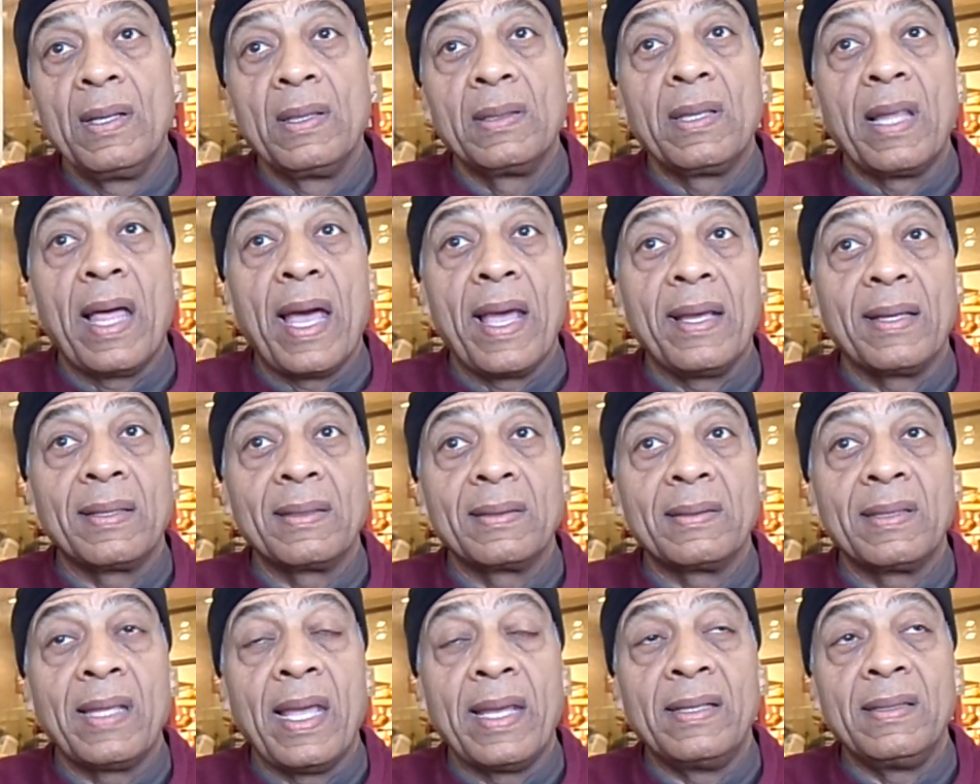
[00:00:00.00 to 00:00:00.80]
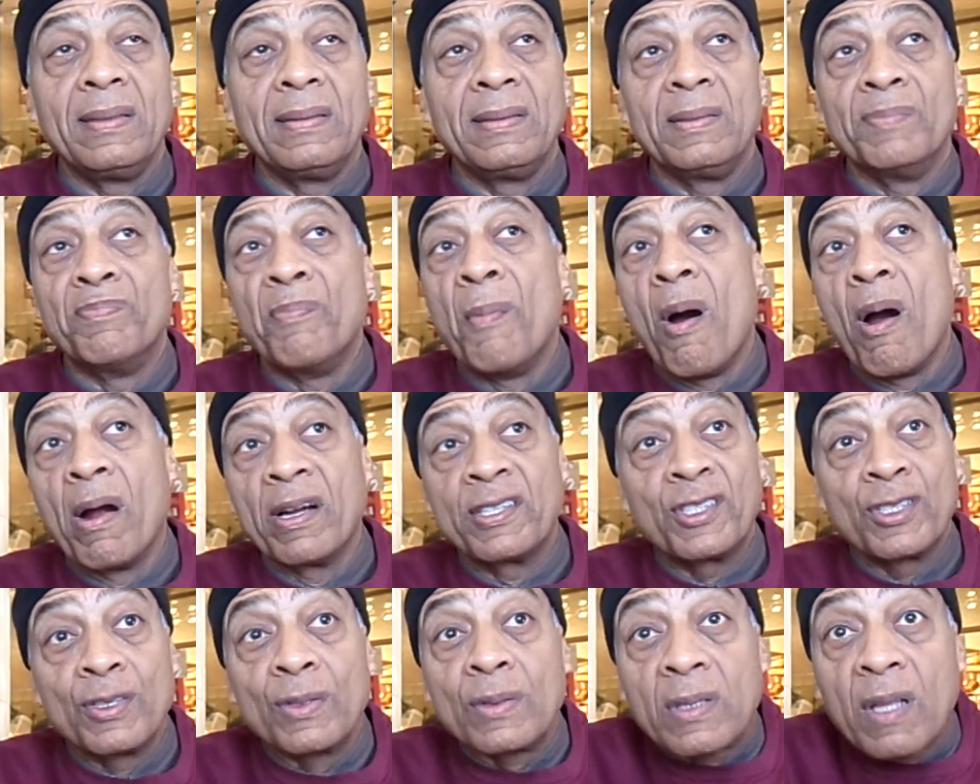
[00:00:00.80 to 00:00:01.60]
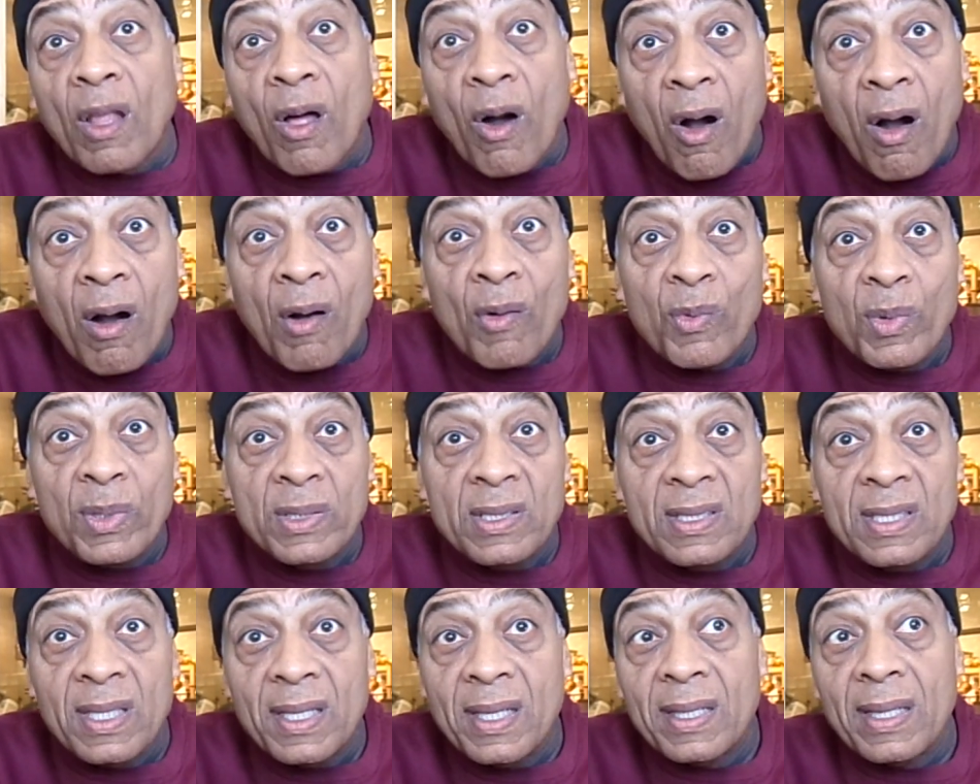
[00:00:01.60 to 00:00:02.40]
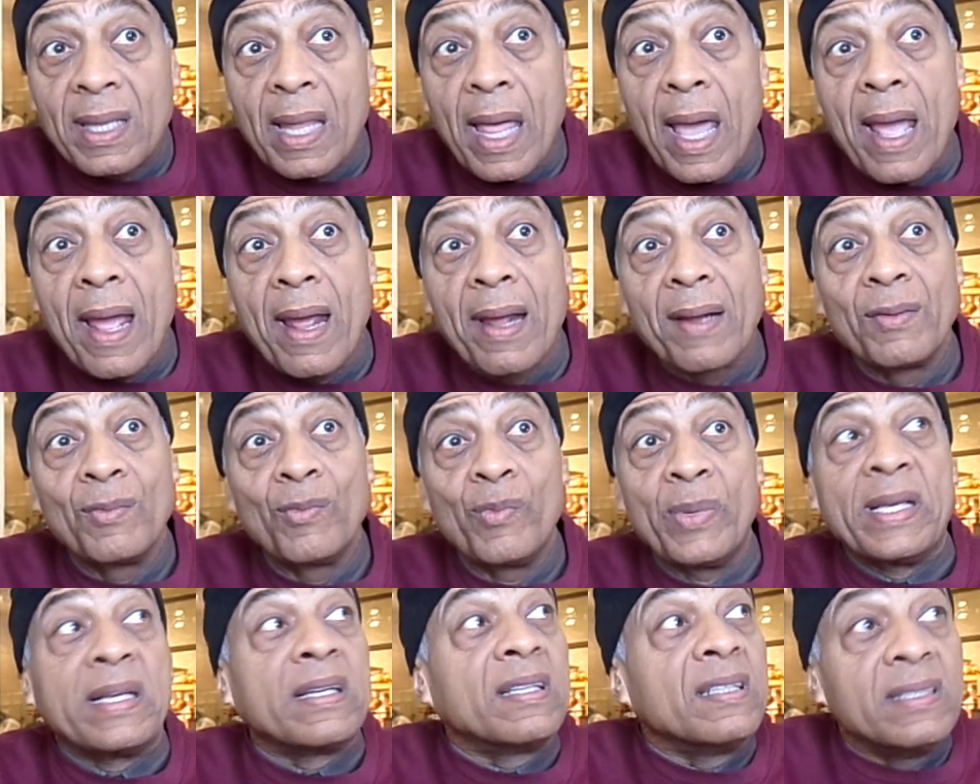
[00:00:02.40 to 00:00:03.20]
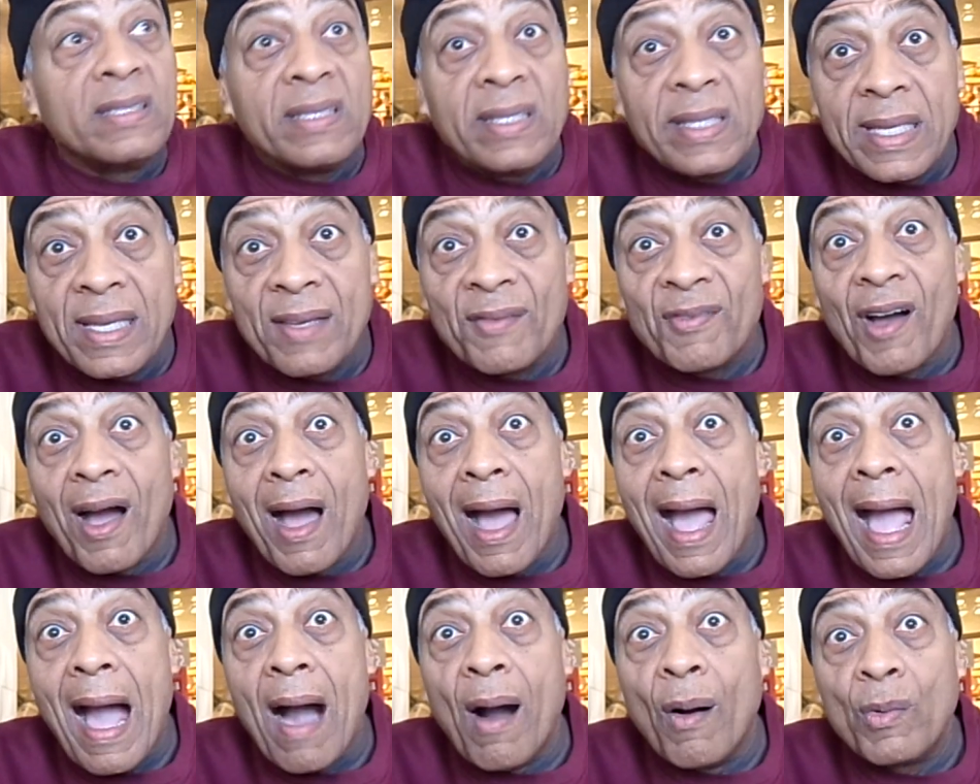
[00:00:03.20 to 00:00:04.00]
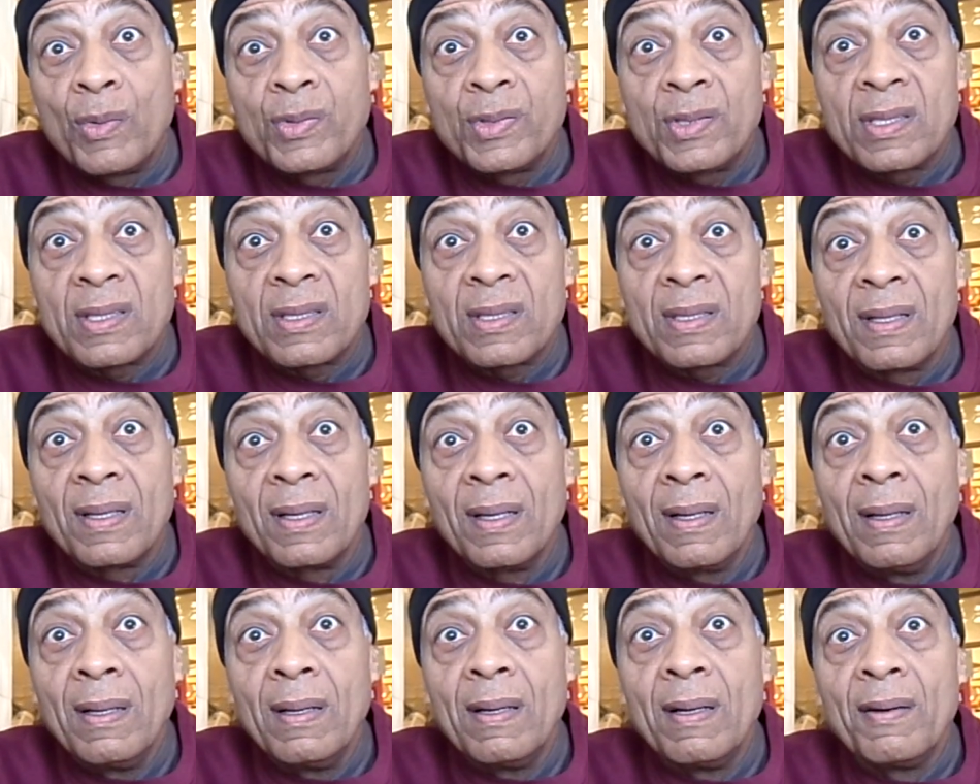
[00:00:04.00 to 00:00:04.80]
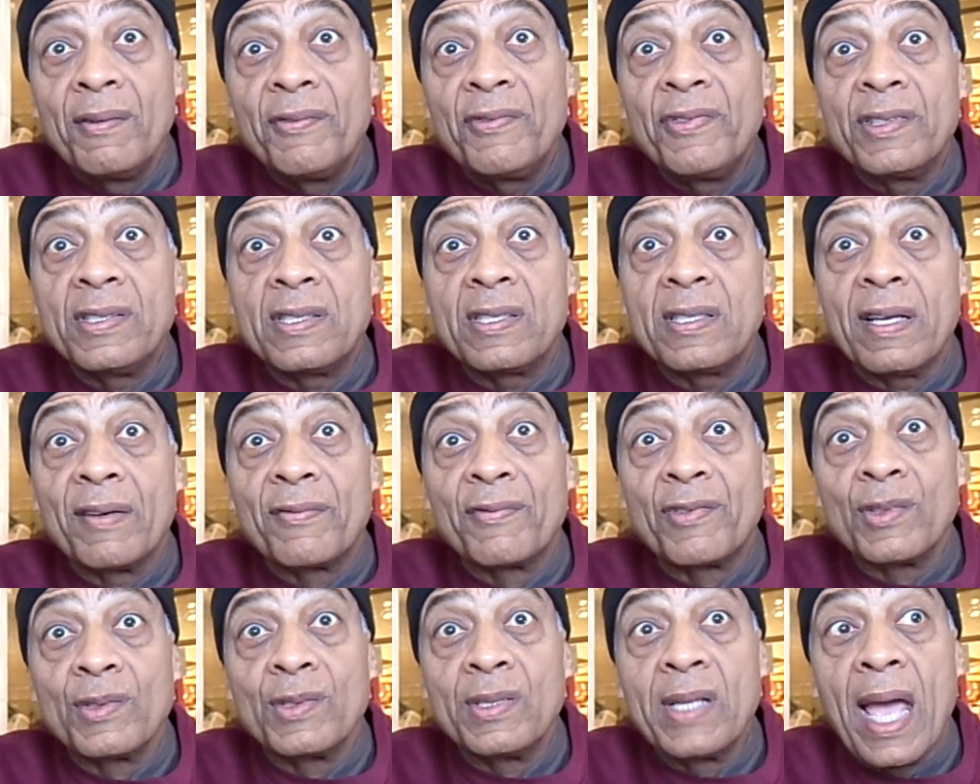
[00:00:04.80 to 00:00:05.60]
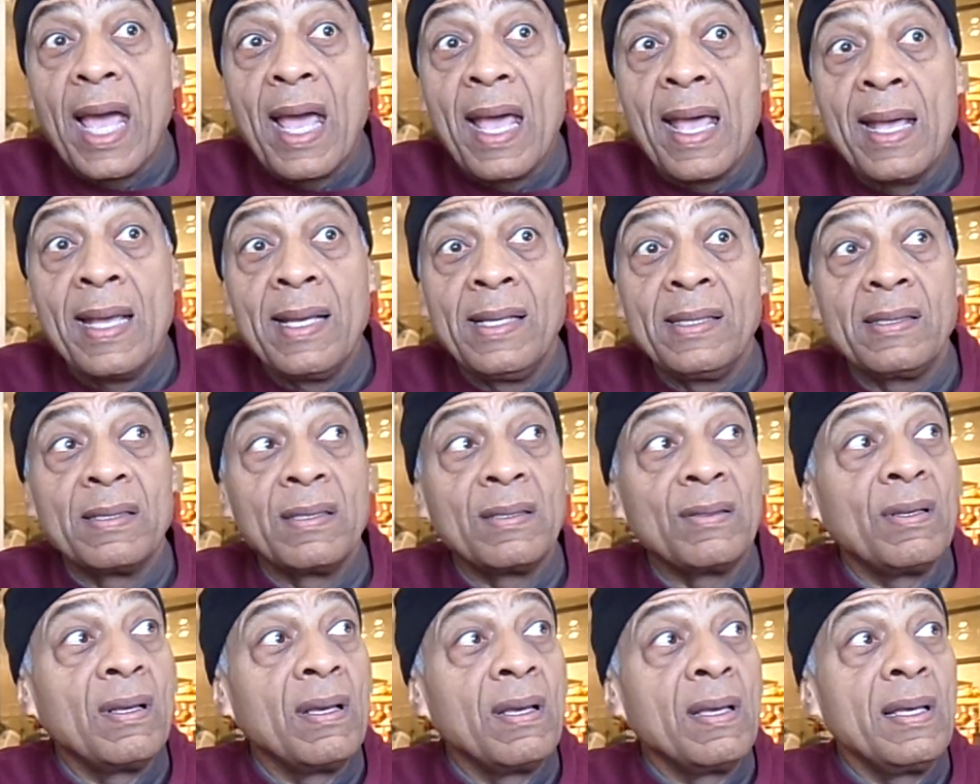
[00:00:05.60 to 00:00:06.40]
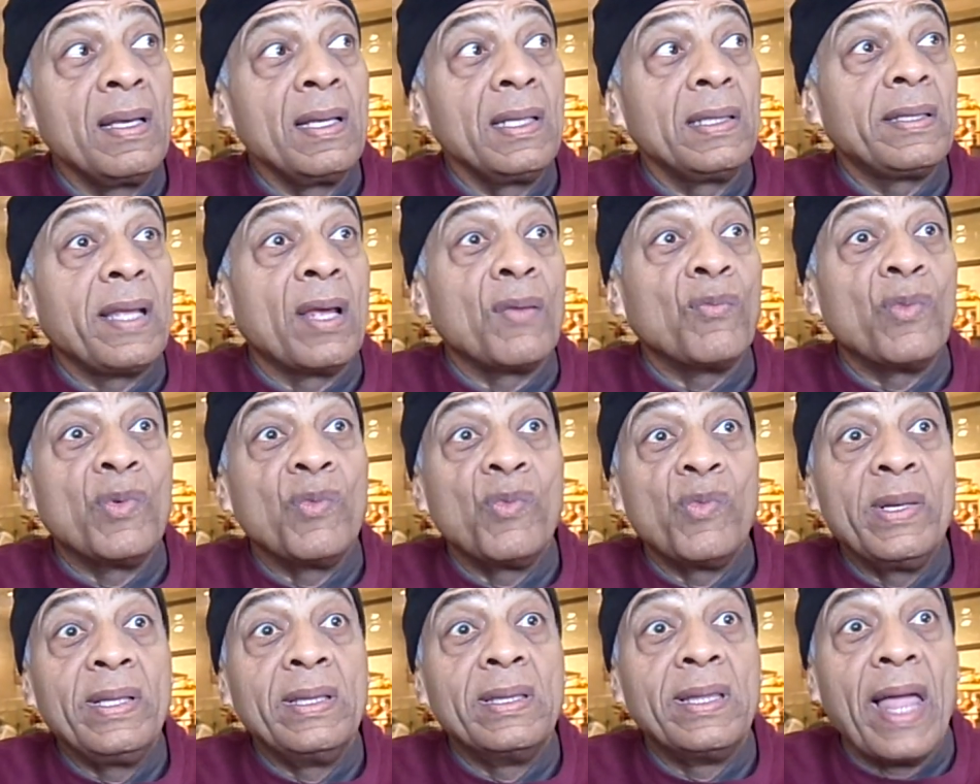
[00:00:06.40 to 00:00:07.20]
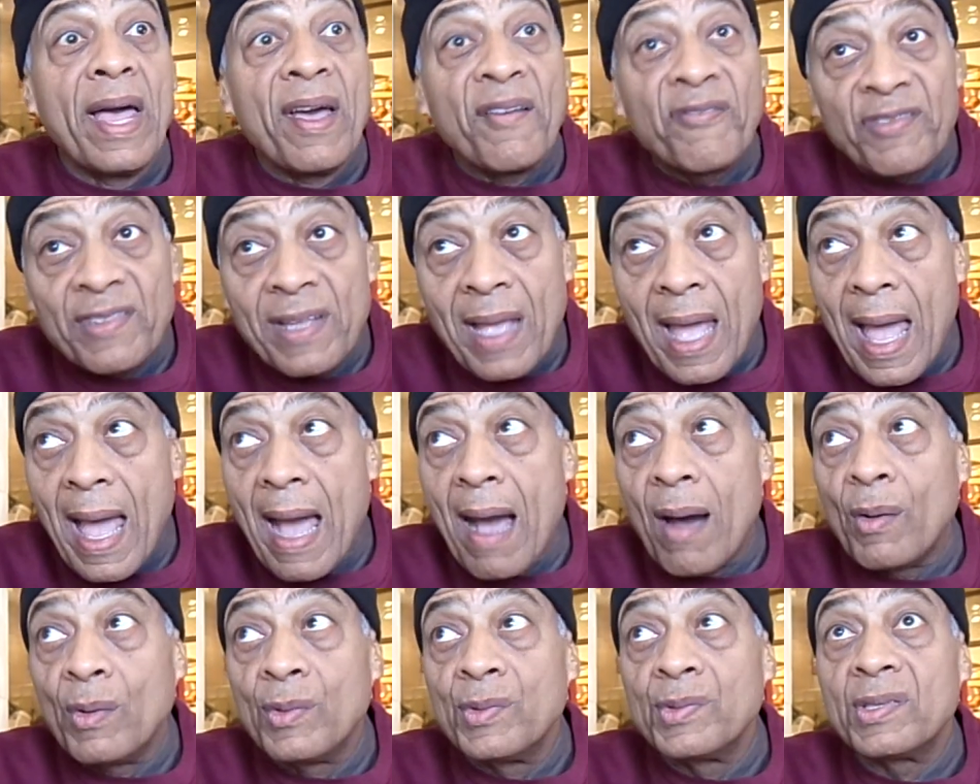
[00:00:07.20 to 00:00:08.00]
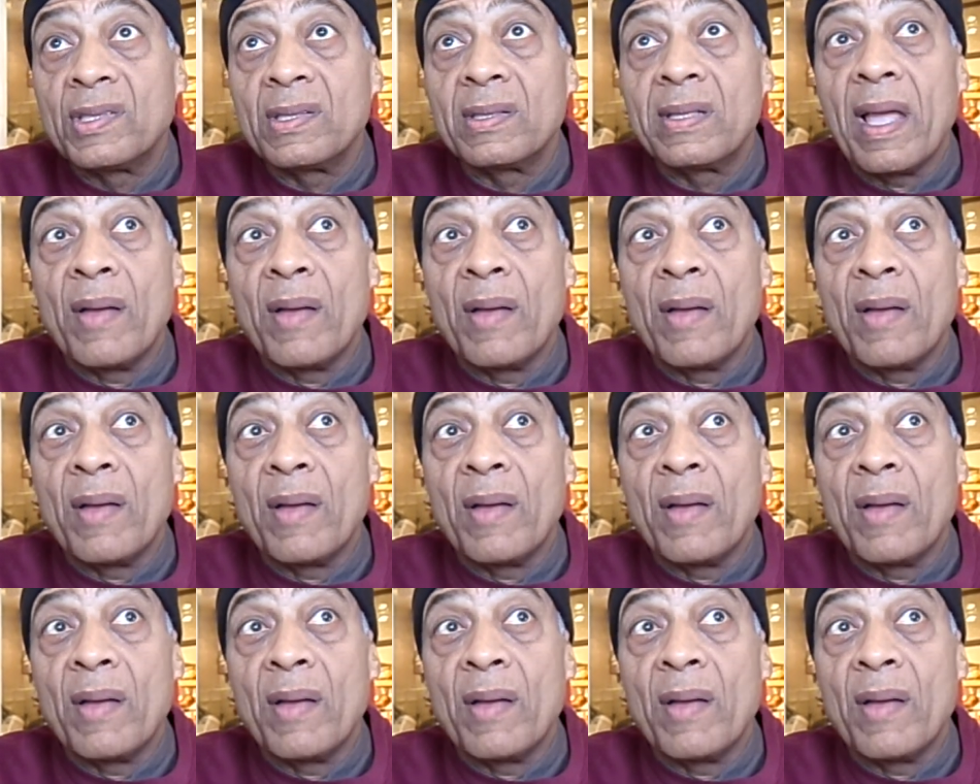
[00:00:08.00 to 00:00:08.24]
Like martial law was declared. We couldn't leave our house for several days, and then when we left the house, they